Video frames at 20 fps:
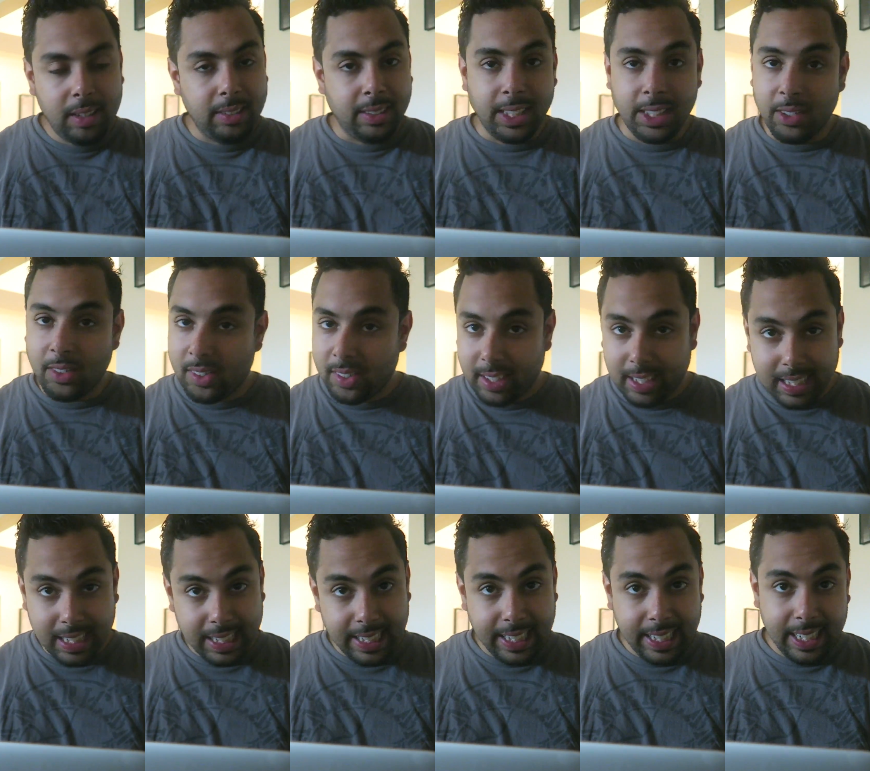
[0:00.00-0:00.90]
Did all the
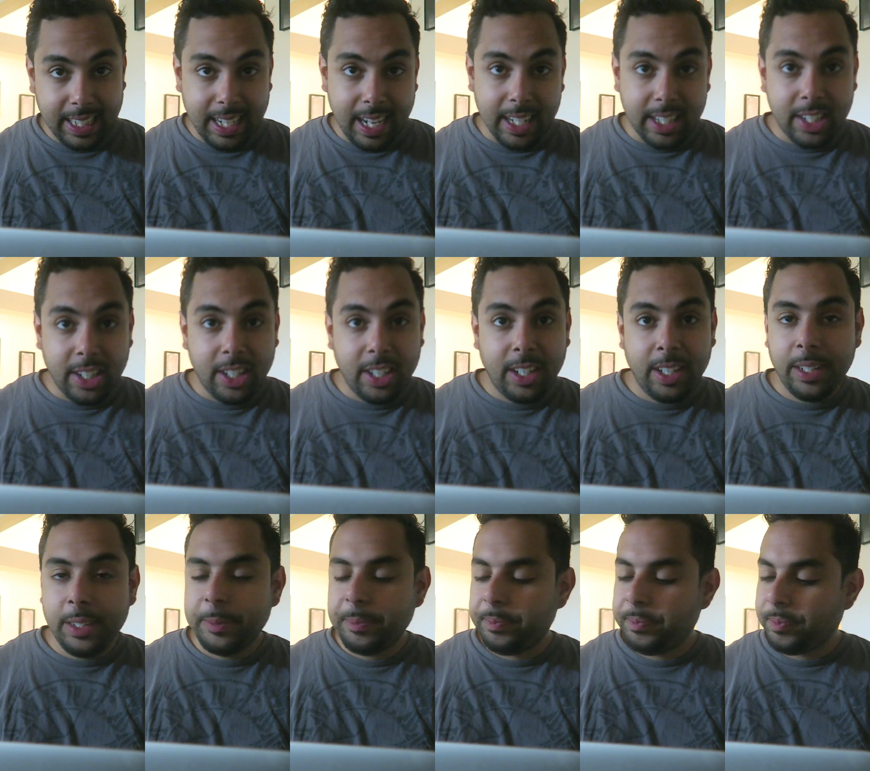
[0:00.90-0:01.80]
cleaning I
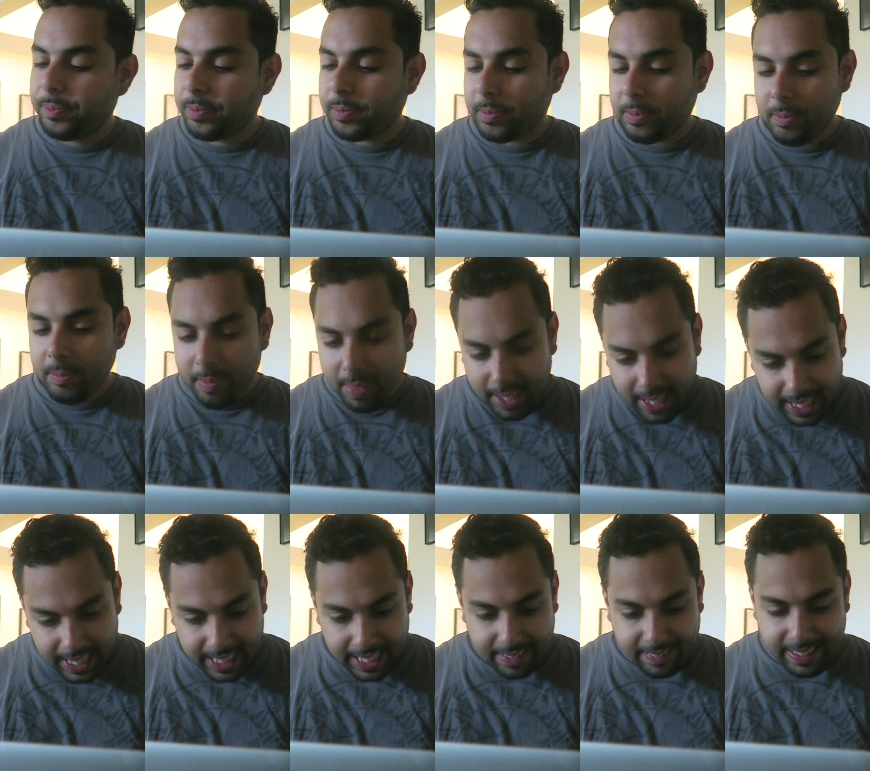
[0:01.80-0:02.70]
could
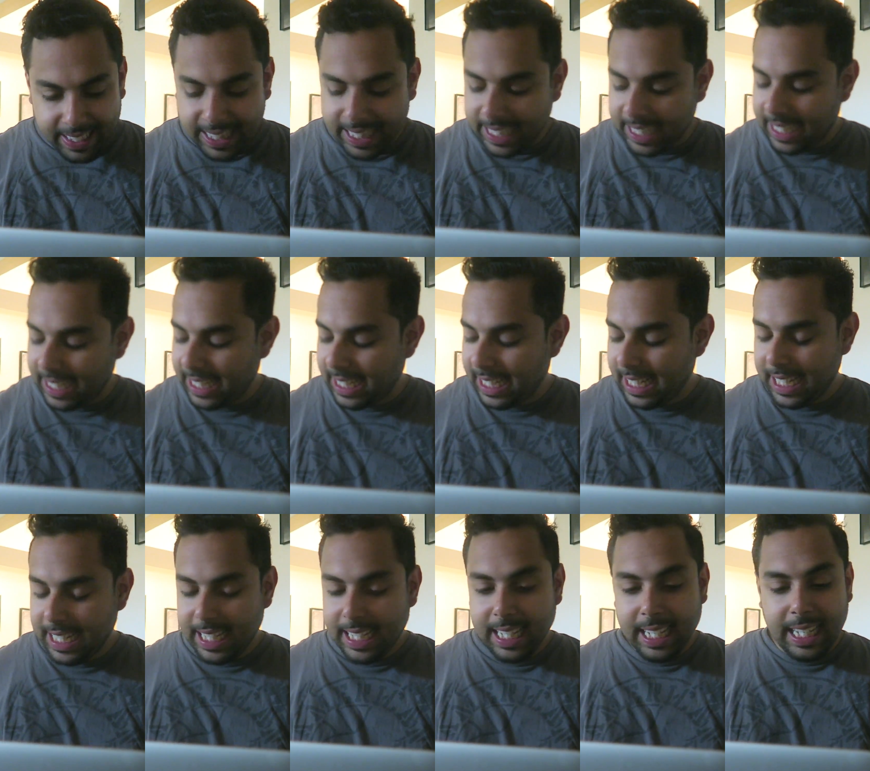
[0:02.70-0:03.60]
and everything,
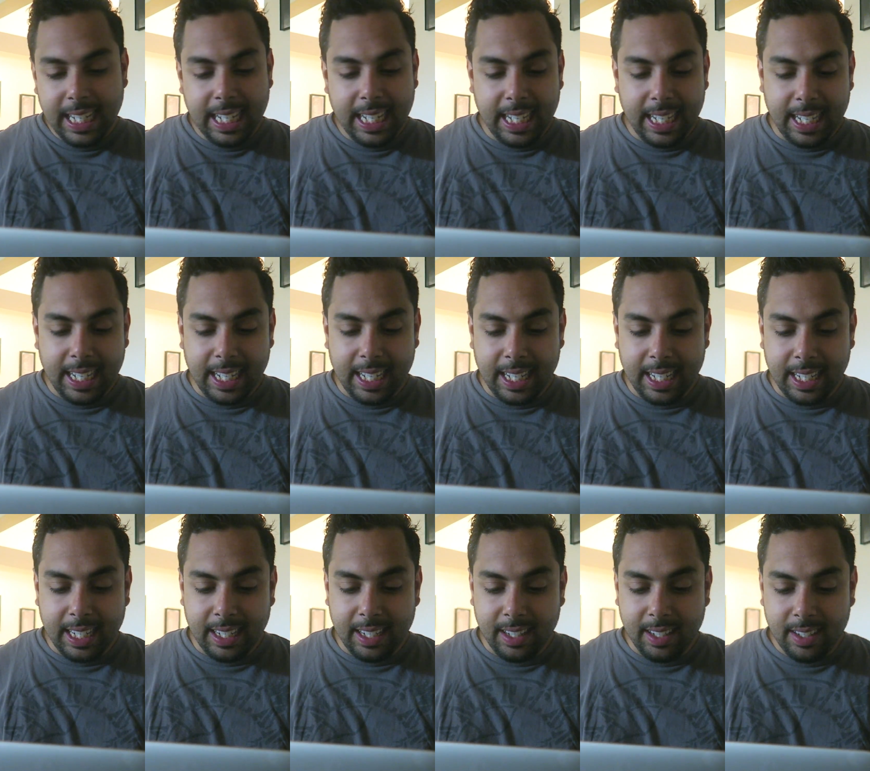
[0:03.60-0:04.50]

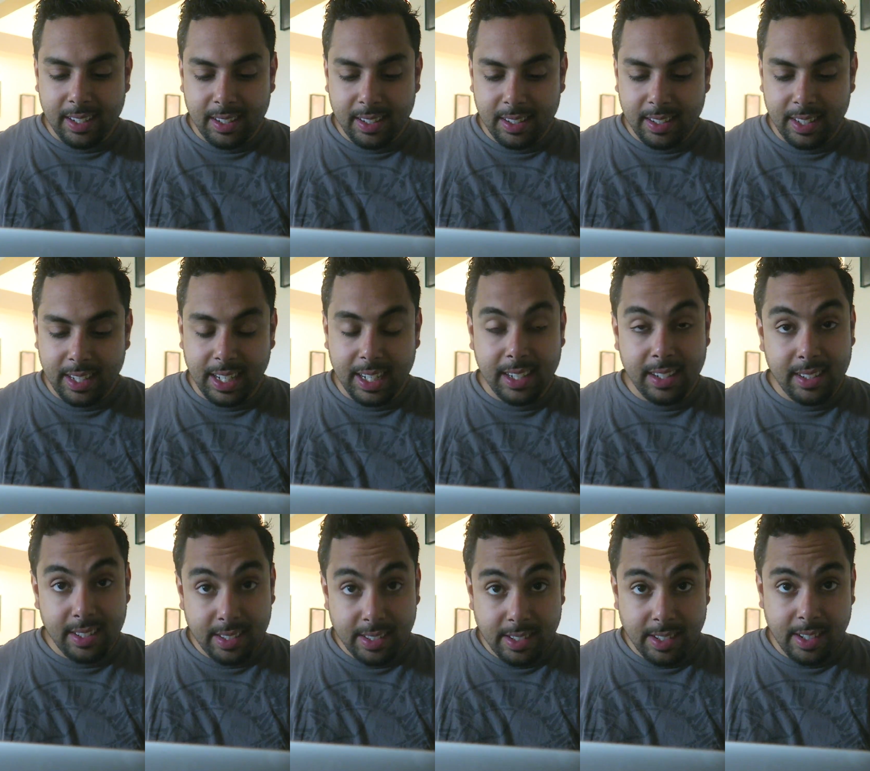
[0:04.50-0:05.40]
and getting
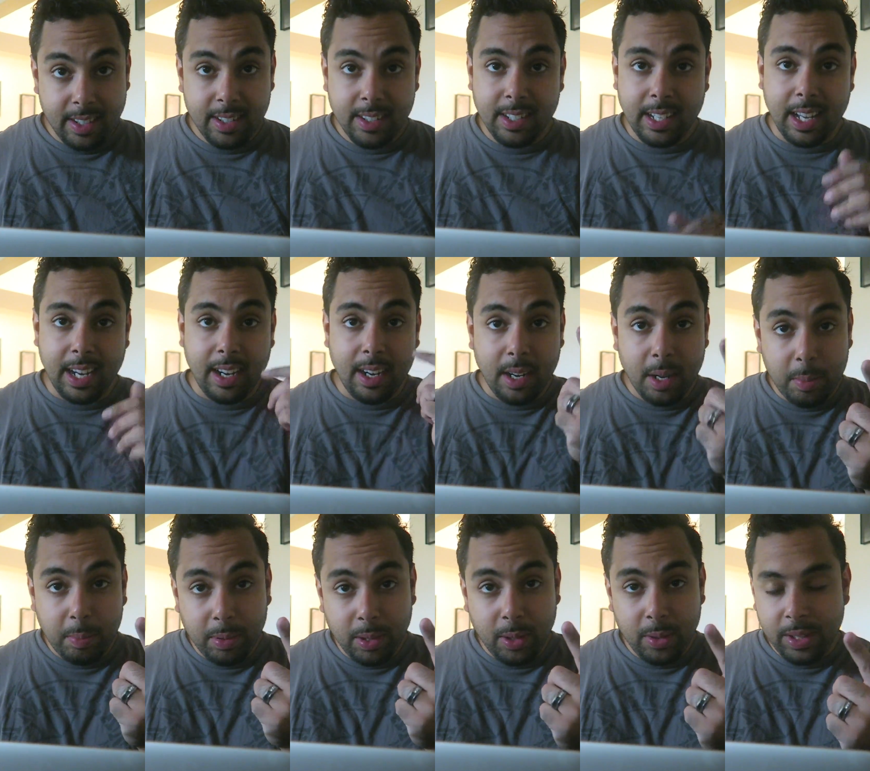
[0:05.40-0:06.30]
this done. Gotta
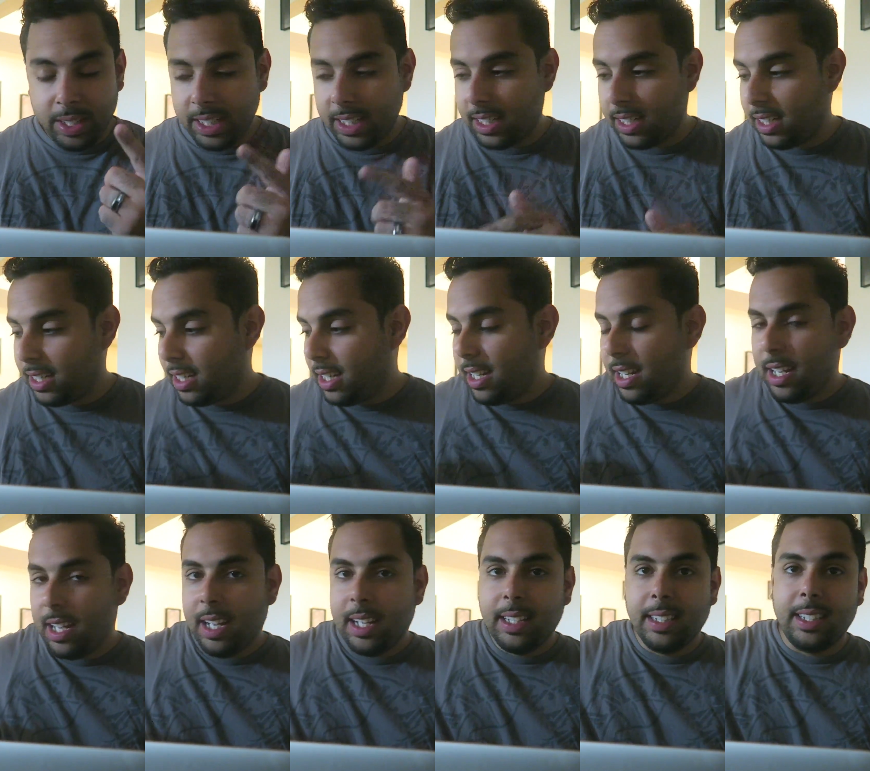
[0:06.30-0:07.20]
upload it.
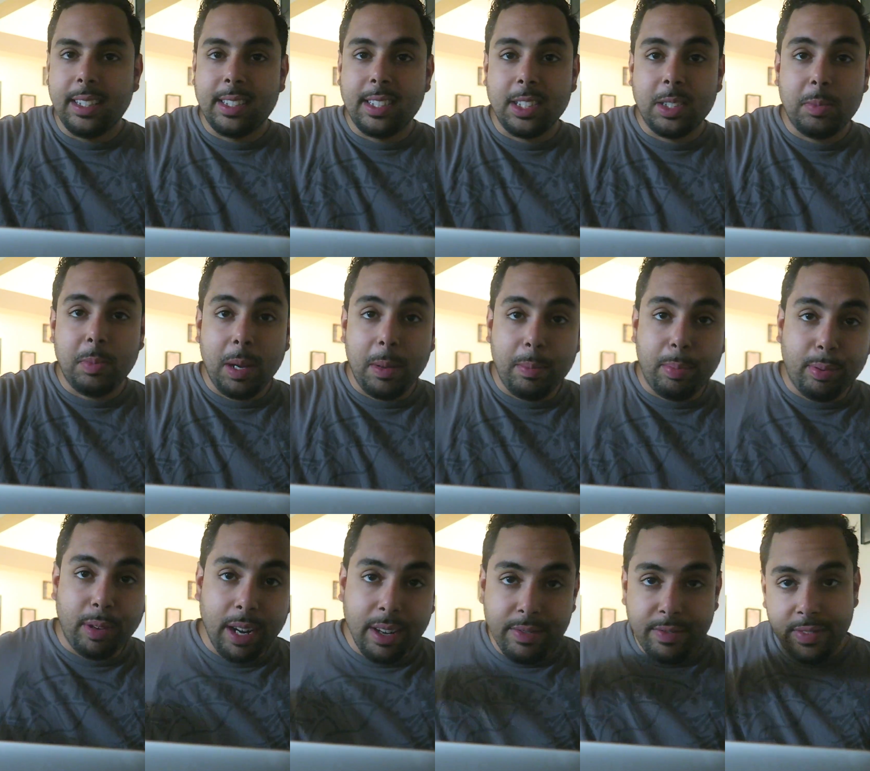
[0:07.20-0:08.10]
This is my
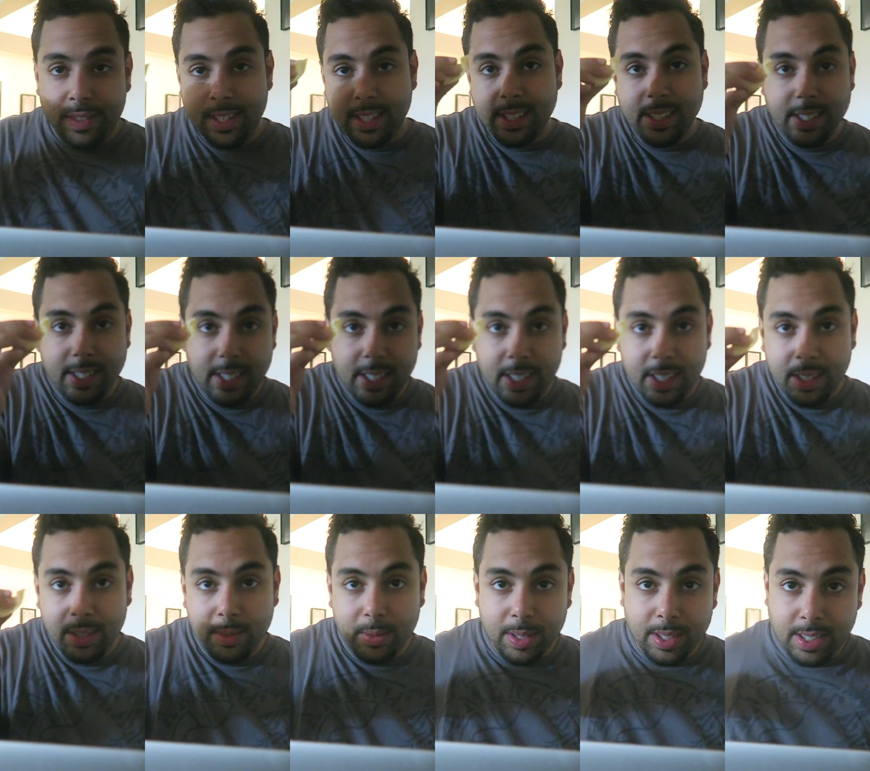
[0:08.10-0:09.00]
breakfast
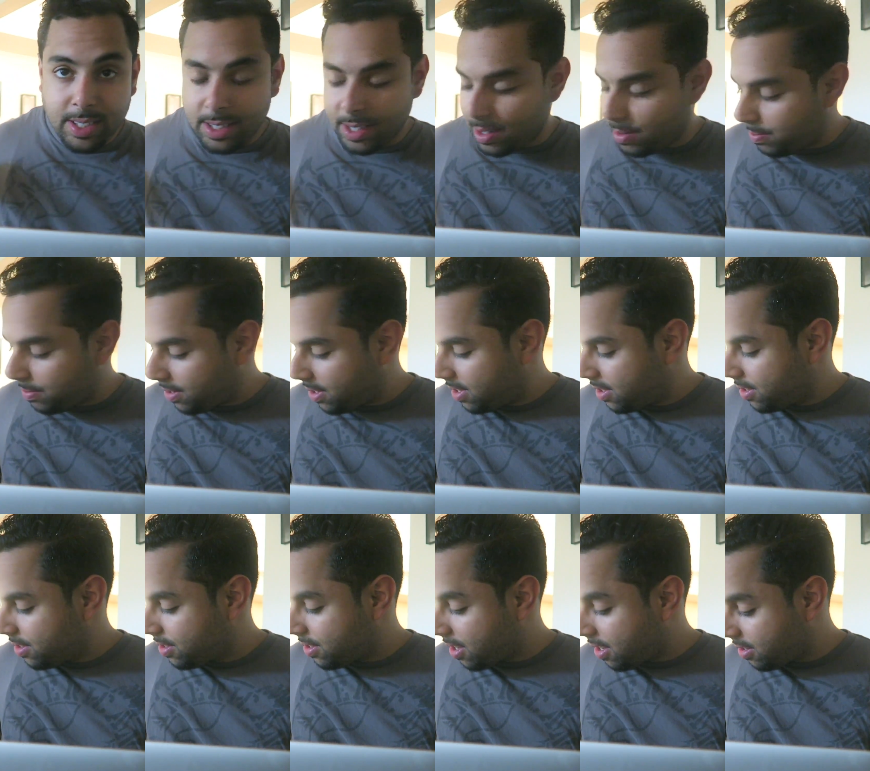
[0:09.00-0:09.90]
with some
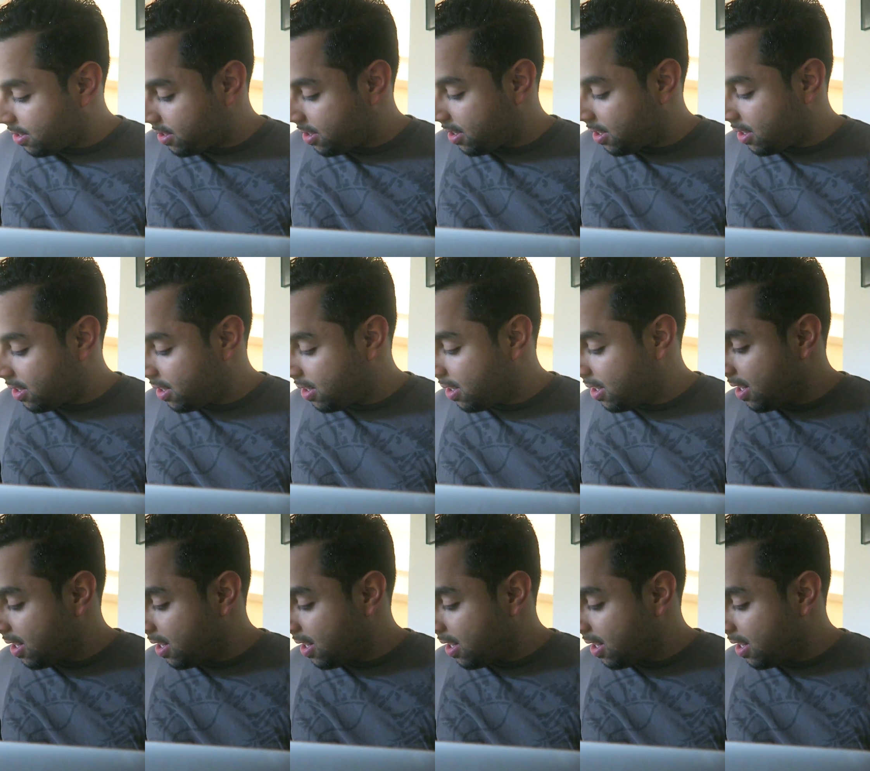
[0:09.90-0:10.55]
salsa.